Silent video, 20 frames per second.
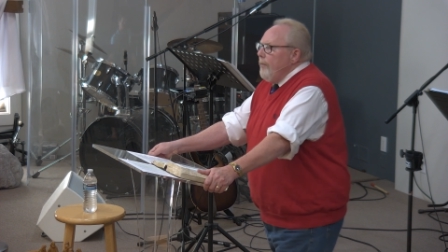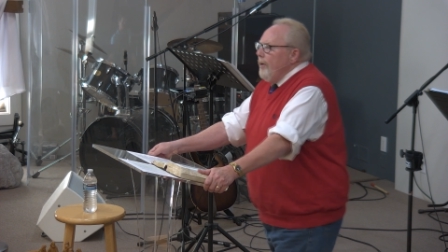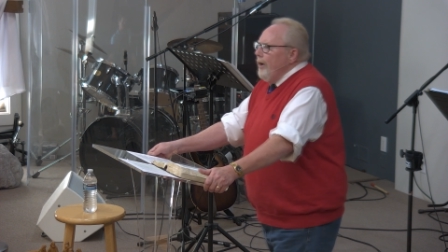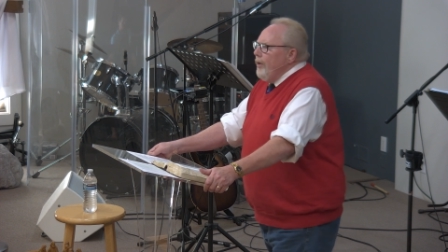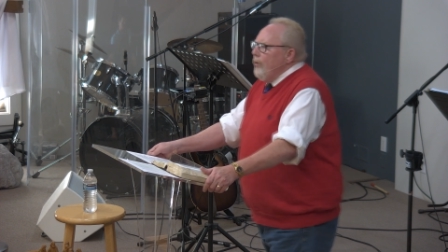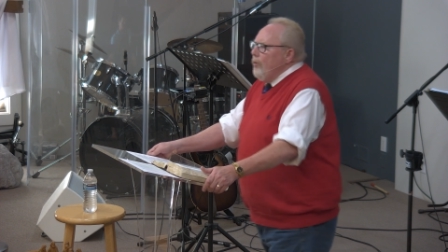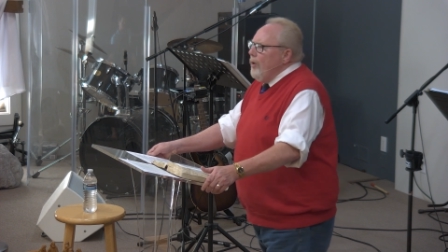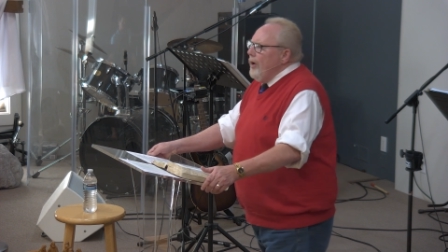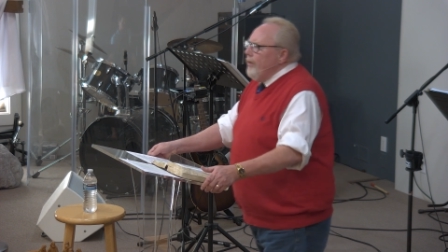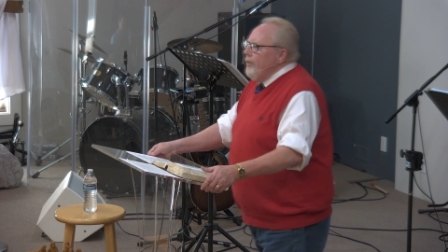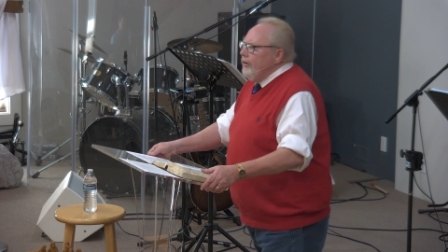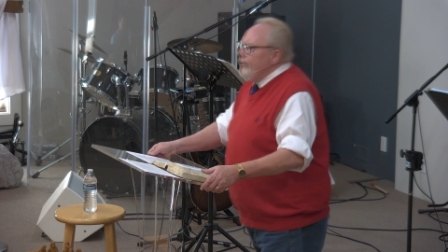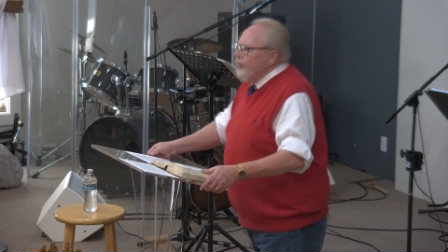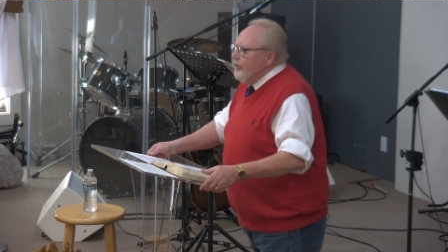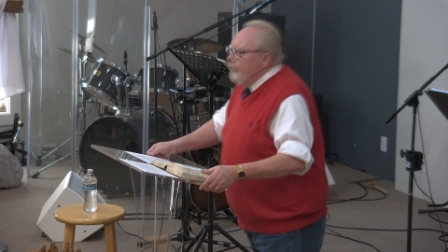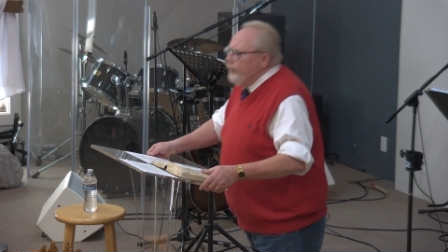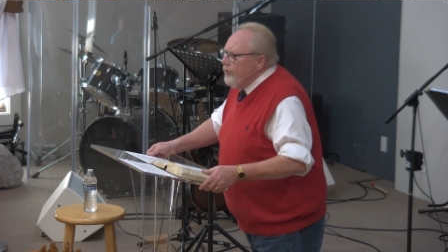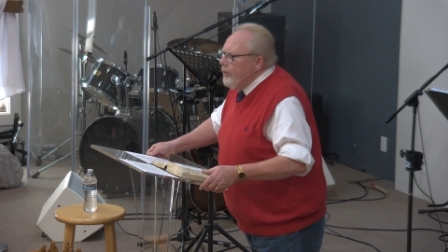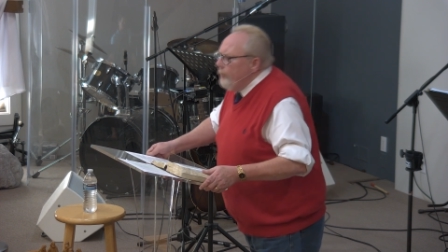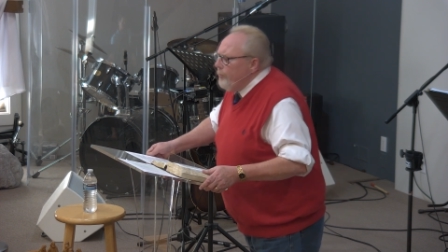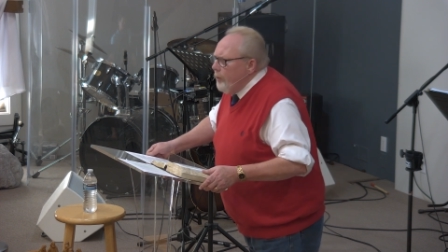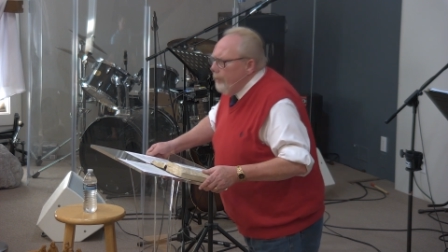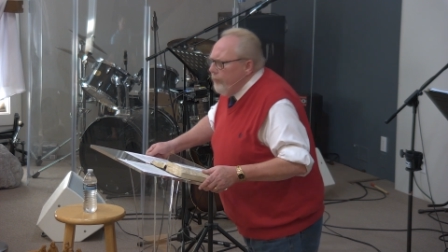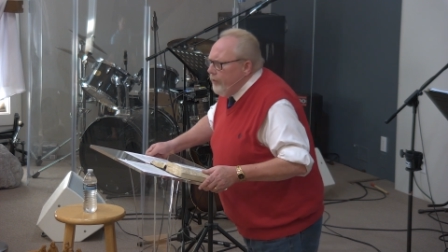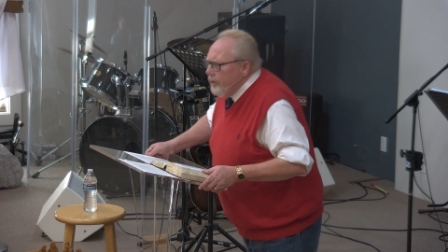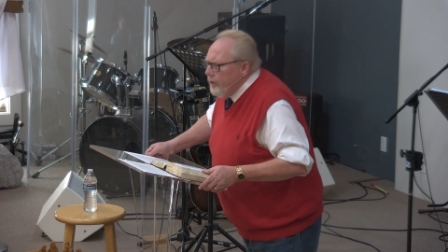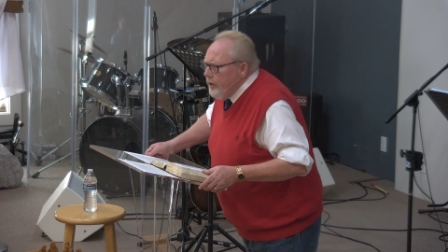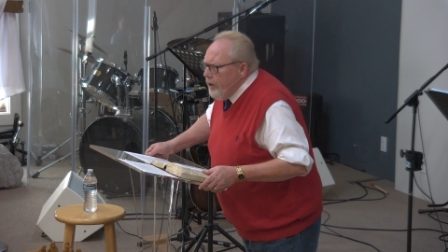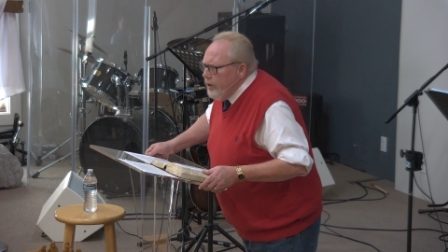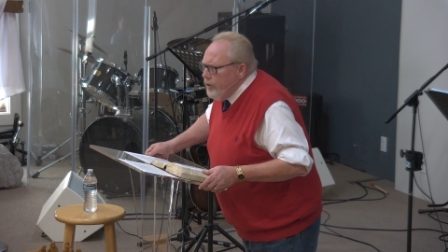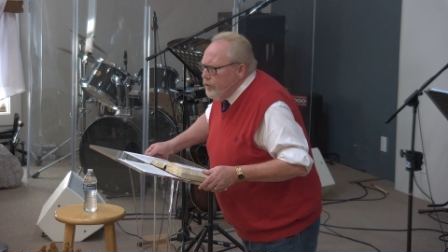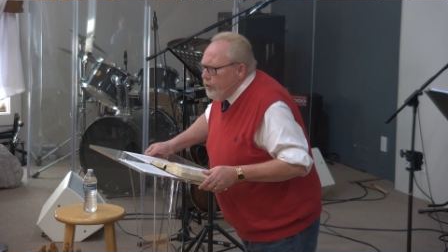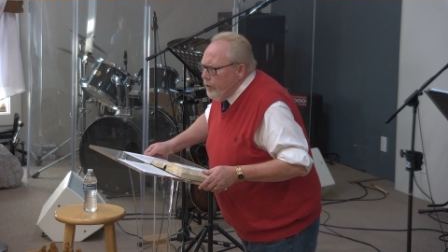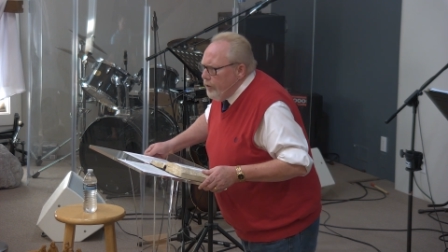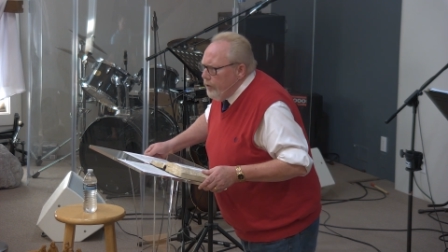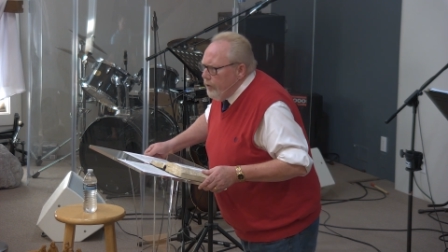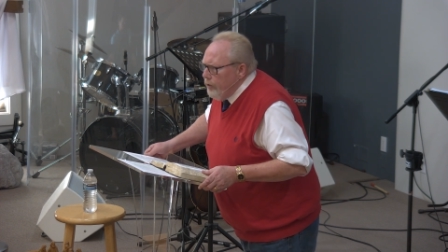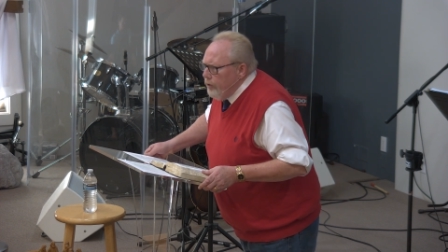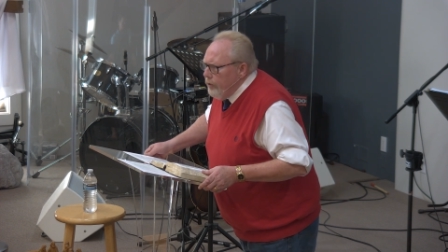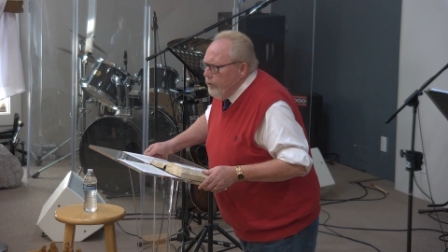By the way, this isn't a perfect
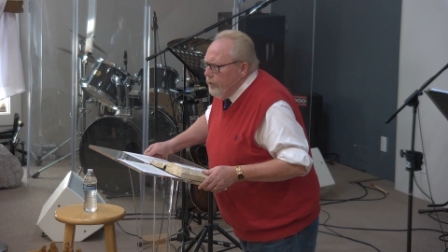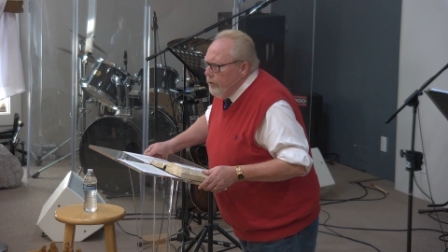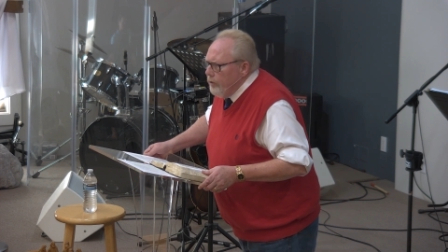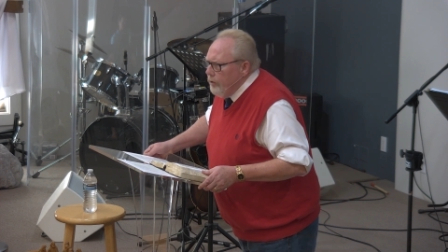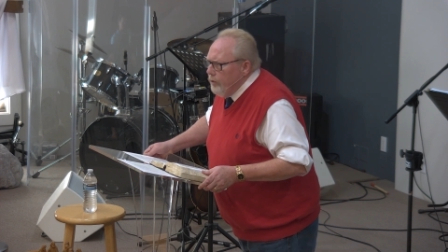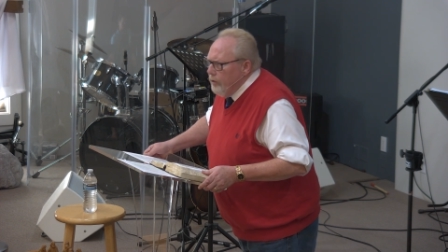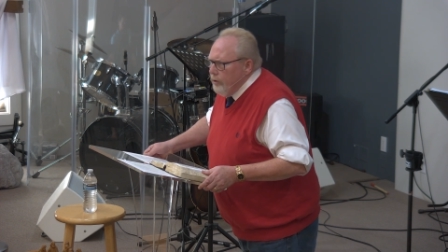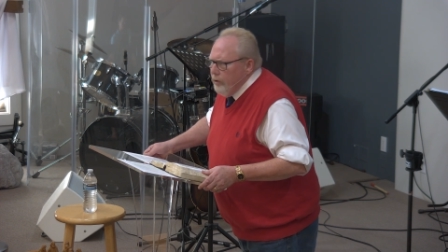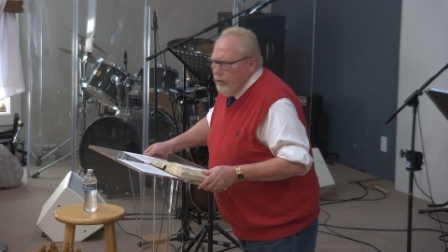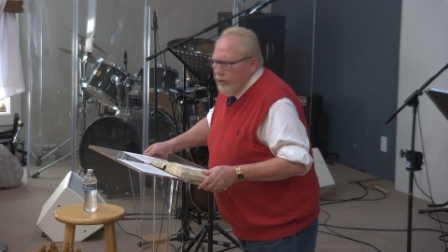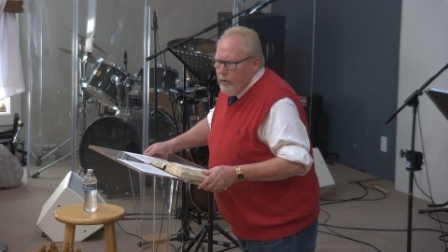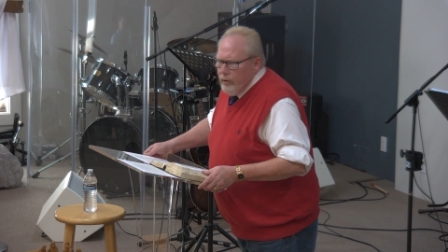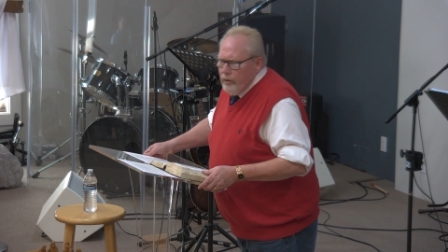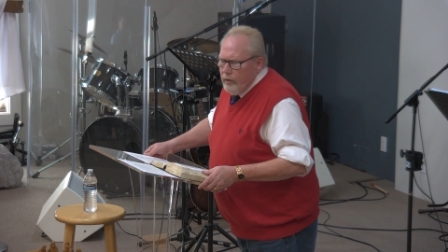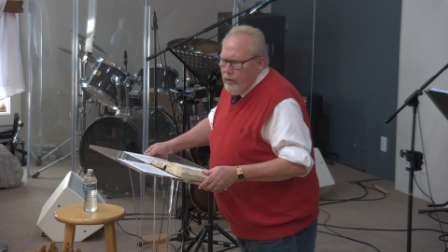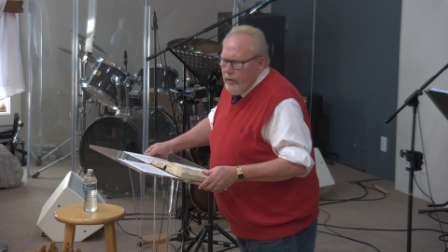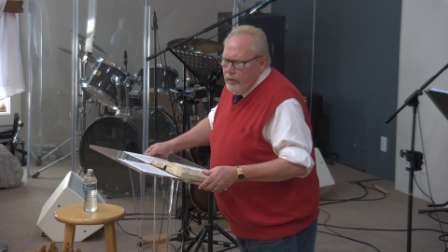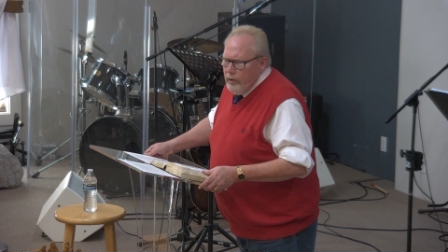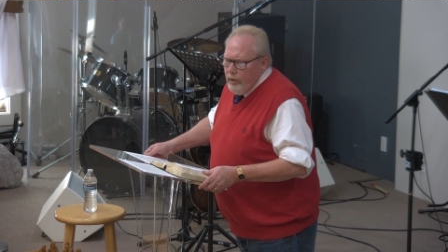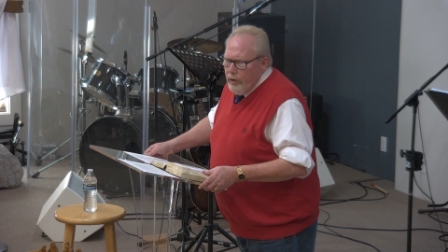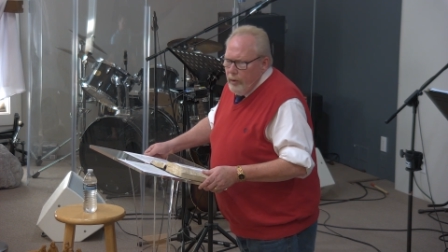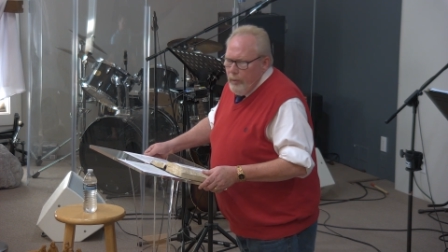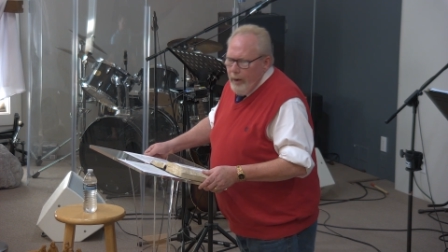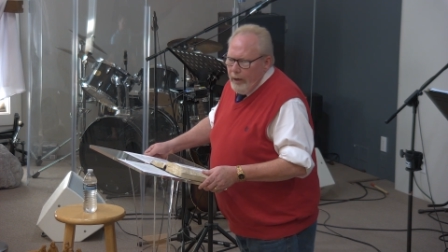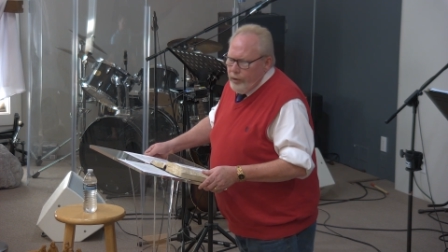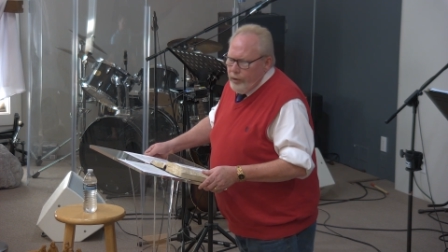nation. You